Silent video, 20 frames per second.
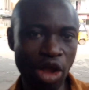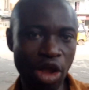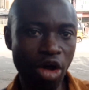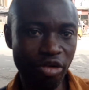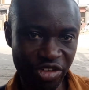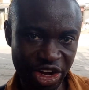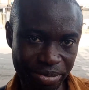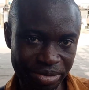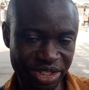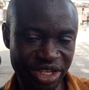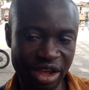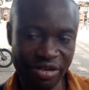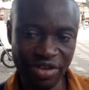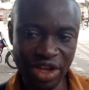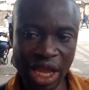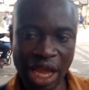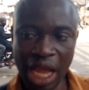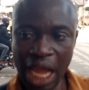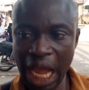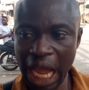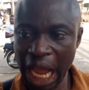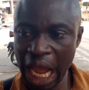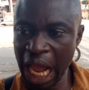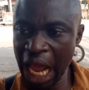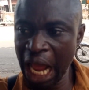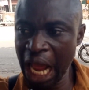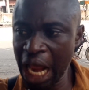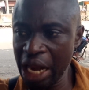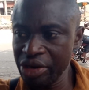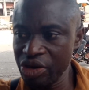of themselves.
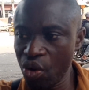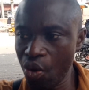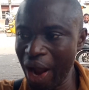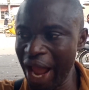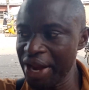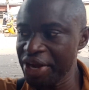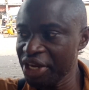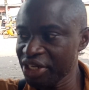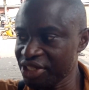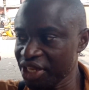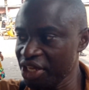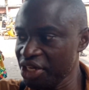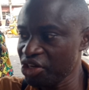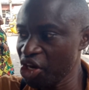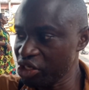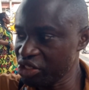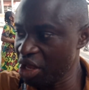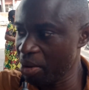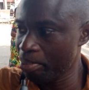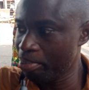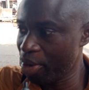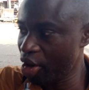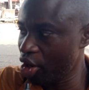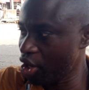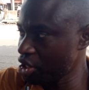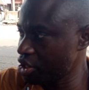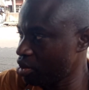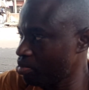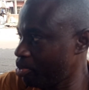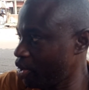And why this thing doesn't
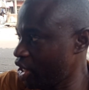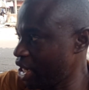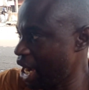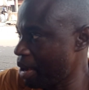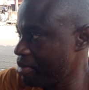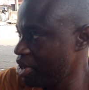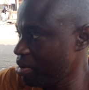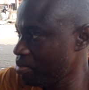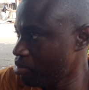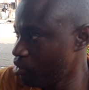bother me